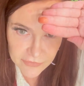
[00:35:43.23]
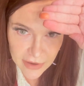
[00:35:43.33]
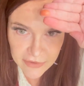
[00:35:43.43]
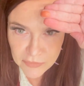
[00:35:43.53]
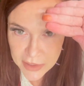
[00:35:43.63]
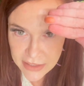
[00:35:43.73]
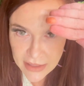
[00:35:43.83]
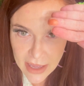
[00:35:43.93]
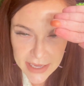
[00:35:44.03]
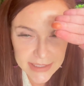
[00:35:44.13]
5 being the
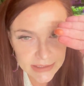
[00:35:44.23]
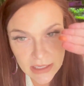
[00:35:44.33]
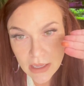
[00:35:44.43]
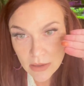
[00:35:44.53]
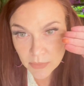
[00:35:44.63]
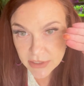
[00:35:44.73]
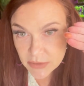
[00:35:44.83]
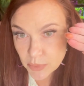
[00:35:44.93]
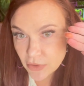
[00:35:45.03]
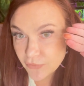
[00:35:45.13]
highest, but it's
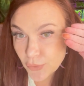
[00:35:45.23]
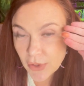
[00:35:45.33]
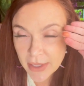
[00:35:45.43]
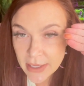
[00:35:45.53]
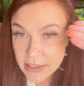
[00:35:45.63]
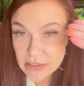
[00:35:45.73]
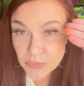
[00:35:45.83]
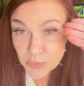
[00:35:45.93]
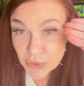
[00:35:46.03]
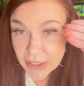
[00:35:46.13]
beautiful. It's
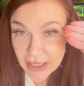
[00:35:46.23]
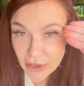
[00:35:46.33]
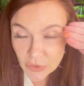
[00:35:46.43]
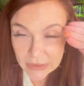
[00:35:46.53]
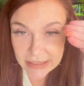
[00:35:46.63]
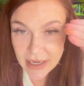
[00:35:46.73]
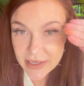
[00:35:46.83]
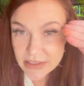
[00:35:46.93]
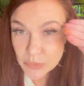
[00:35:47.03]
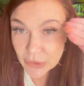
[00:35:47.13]
pretty on green
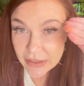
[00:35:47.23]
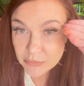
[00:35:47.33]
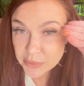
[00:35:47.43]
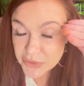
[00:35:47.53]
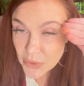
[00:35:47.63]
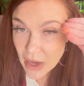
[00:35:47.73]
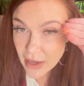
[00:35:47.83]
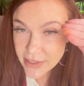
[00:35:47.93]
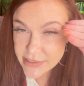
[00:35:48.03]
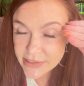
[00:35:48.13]
eyes, pretty on blue
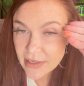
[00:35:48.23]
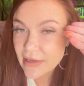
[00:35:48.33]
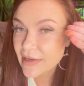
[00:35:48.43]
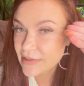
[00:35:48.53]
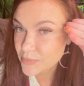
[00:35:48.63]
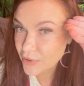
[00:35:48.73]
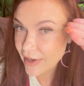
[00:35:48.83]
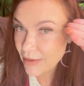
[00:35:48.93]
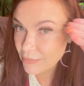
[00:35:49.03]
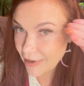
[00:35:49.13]
eyes, it's pretty
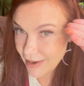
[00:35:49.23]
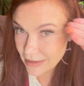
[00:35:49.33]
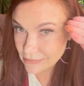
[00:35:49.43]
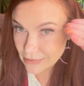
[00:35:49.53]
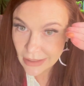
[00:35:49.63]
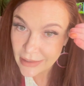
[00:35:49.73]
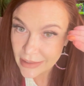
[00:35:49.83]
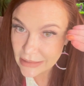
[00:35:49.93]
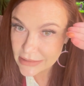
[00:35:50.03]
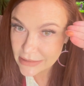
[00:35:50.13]
on brown.
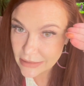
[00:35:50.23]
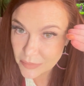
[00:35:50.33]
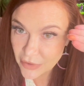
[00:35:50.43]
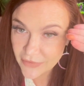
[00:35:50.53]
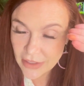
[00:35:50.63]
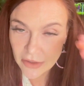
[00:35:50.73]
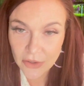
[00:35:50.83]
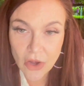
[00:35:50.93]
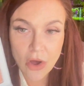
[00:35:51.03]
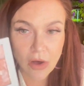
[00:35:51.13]
It is like the perfect color.
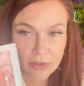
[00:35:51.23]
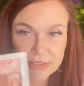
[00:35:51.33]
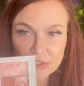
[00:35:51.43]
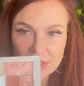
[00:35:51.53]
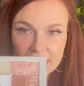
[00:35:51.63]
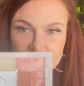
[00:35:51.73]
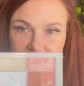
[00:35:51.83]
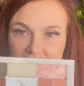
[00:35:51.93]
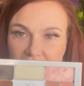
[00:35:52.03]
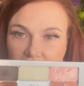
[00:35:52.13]
All these shades,
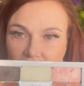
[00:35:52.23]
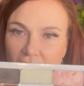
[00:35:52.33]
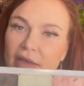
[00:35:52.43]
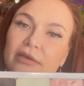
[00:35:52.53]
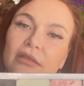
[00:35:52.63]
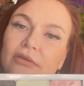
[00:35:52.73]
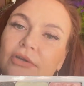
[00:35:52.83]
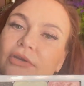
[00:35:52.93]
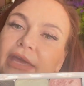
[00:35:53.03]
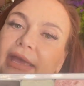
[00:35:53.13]
any eye
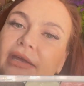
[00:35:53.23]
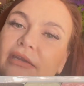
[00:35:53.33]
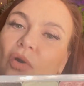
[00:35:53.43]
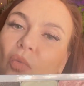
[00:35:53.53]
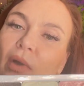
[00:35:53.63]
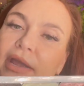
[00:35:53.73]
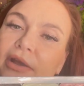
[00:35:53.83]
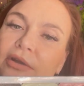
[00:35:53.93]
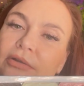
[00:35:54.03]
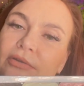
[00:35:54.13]
color can
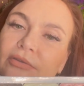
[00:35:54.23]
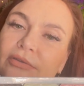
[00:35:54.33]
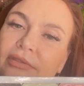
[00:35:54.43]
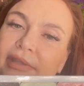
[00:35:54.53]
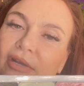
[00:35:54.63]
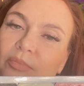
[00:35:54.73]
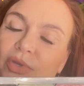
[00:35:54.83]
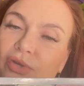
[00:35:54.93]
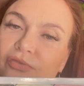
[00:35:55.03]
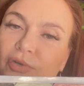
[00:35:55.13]
wear. They're
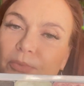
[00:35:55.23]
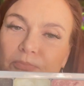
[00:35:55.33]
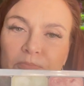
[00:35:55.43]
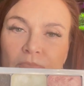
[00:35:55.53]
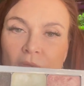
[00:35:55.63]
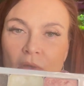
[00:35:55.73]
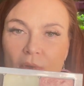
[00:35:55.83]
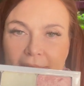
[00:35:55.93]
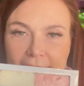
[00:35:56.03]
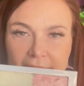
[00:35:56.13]
beautiful.
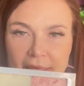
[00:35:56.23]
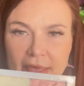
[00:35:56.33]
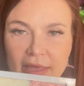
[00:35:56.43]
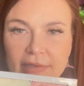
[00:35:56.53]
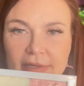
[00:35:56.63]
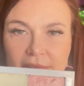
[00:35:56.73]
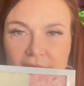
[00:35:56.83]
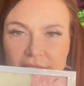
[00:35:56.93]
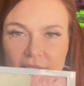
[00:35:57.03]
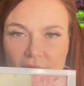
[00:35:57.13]
Okay, and then
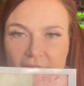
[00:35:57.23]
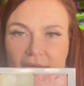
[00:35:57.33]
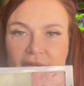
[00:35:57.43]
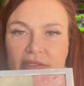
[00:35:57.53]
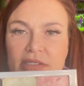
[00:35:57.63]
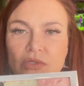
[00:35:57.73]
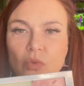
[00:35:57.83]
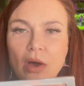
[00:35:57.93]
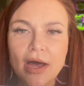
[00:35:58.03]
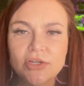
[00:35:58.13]
let's go ahead and
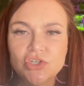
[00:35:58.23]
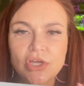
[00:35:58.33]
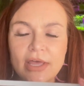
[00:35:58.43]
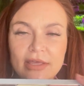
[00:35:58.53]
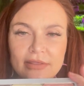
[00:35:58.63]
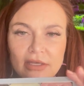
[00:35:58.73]
swatch the